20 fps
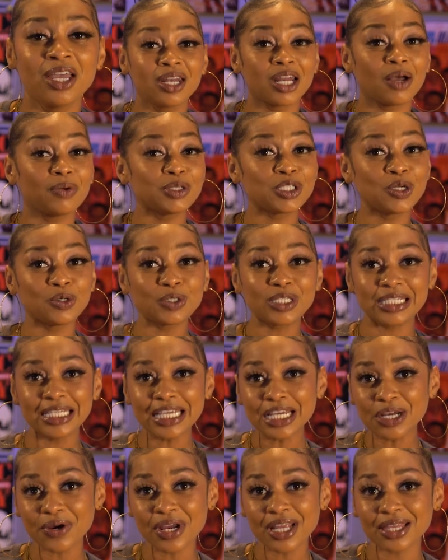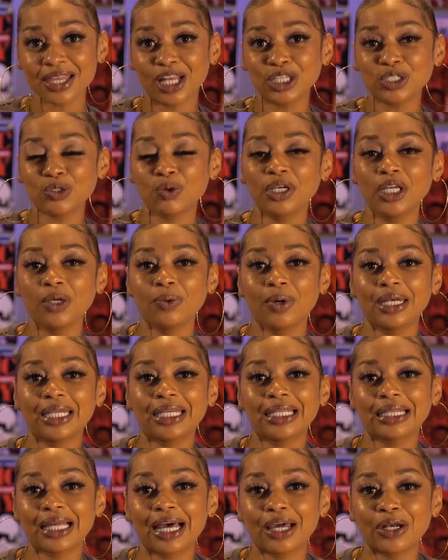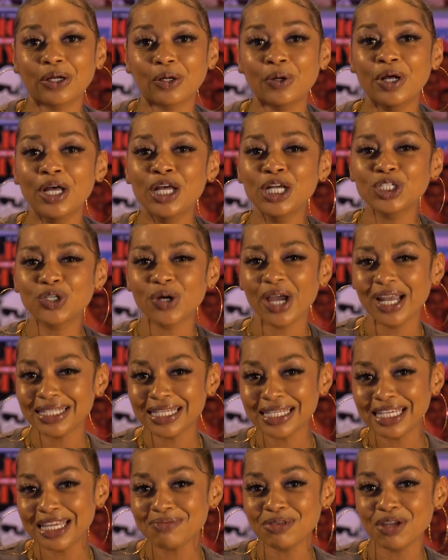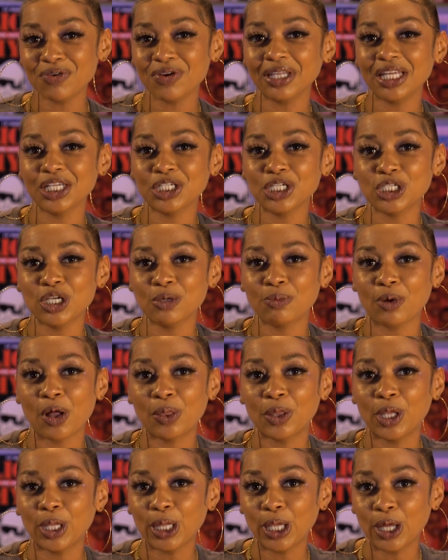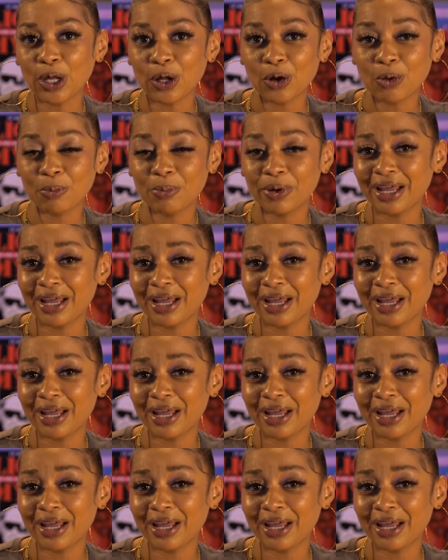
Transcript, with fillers: Now, it's no secret that 21 and Latto tried to keep their relationship on the low,